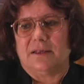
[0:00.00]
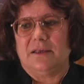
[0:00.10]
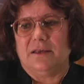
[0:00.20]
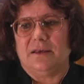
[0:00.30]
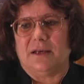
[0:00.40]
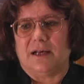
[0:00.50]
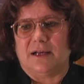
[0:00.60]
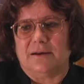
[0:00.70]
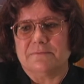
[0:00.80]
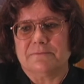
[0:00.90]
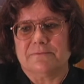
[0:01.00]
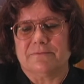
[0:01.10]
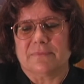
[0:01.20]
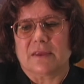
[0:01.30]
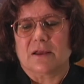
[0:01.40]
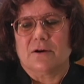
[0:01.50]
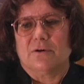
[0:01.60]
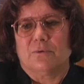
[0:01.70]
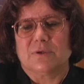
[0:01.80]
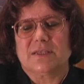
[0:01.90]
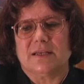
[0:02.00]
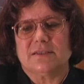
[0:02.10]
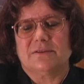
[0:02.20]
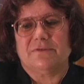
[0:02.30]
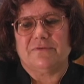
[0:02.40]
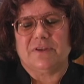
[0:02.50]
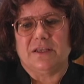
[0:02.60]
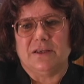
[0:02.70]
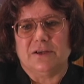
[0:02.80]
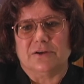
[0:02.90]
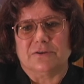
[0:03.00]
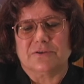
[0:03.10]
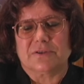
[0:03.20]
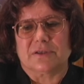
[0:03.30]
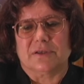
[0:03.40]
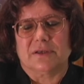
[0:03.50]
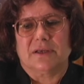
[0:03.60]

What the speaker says: He was sentenced to 15 years,